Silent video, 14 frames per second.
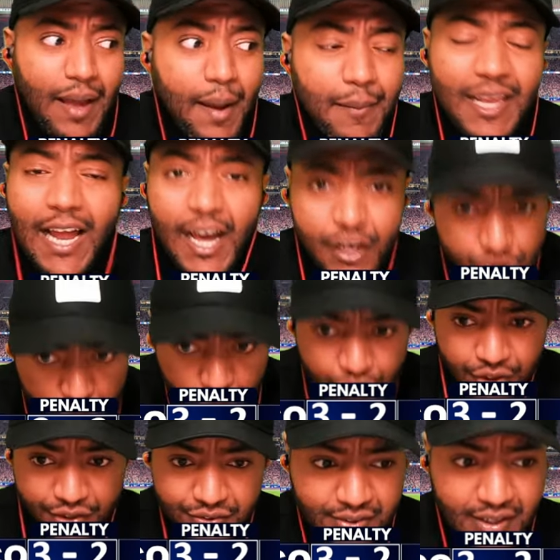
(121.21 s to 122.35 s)
I mean, I knew
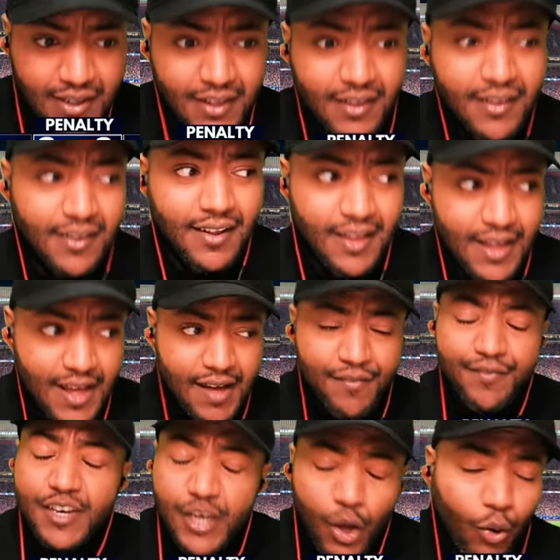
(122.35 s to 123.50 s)
this.
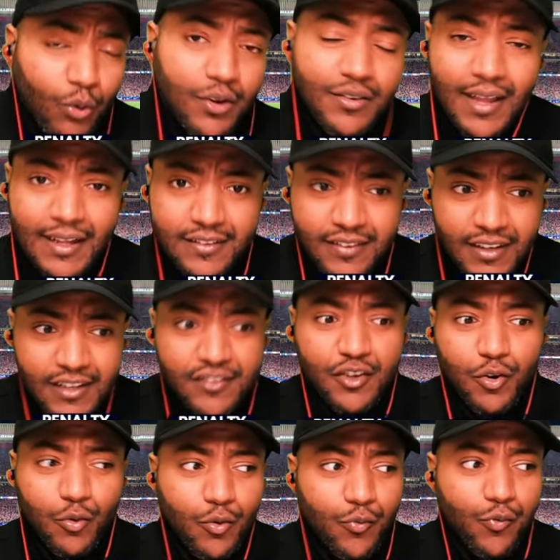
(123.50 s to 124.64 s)
I've known
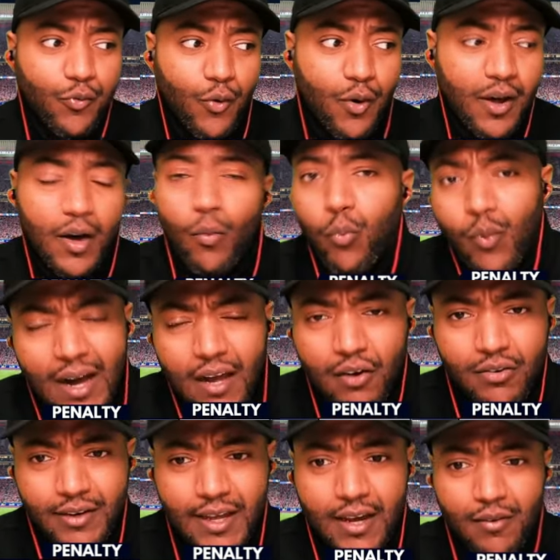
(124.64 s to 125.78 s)
Atletico for a
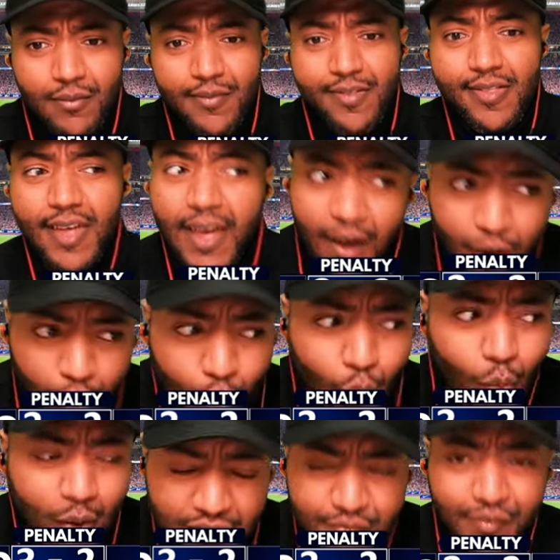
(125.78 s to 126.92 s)
while now. They
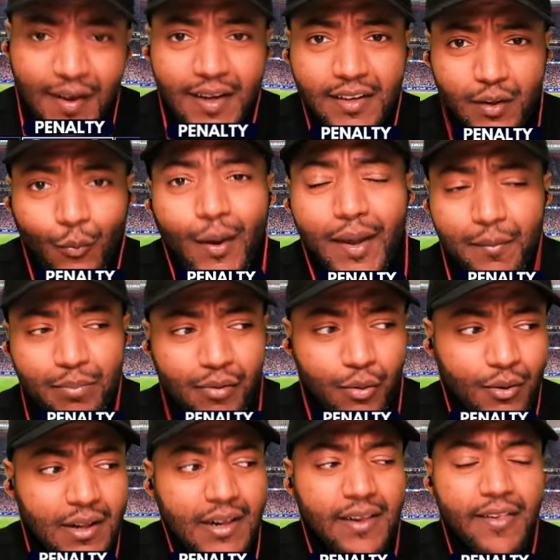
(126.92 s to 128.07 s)
always find a way, bro.
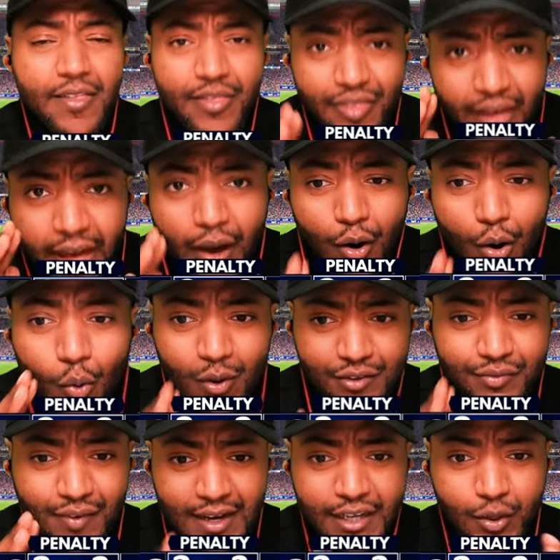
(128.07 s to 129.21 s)
They
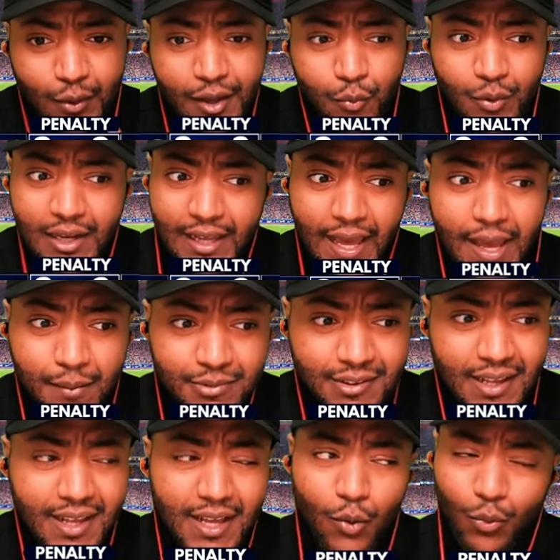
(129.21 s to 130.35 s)
always find a way to win games.
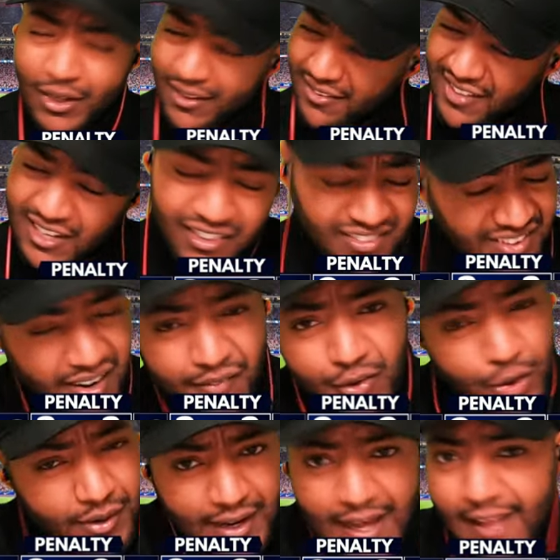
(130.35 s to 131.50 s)
Whether they deserve
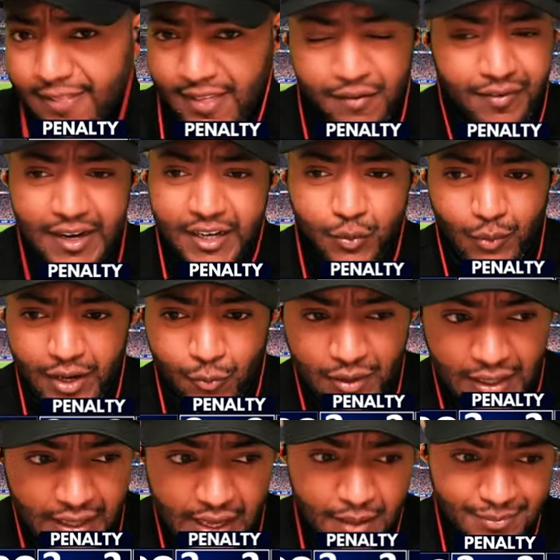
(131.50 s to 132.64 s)
it or not, they find a way to
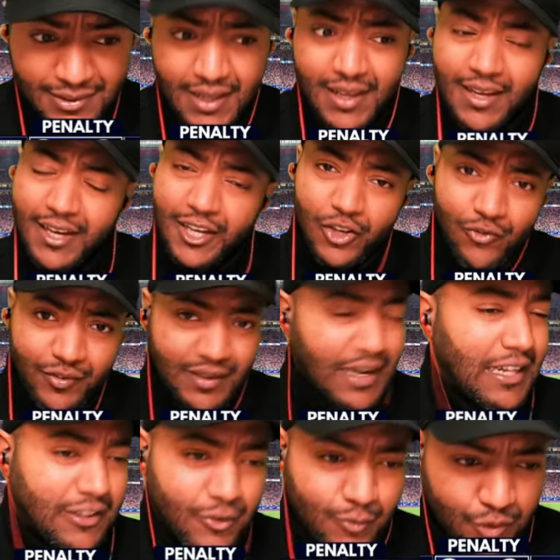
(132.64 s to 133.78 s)
win games. And you've
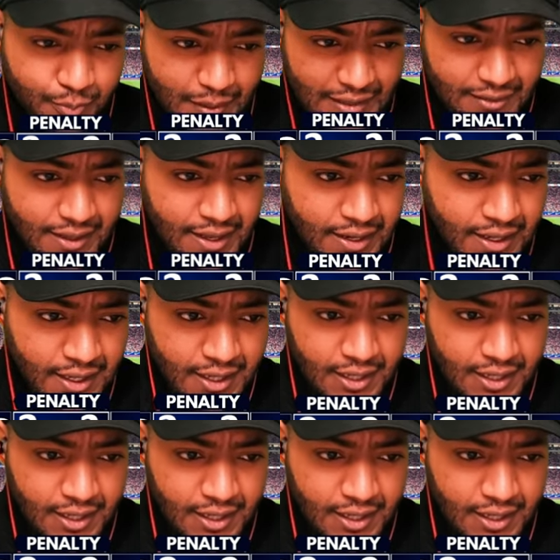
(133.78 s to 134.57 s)
got to respect that.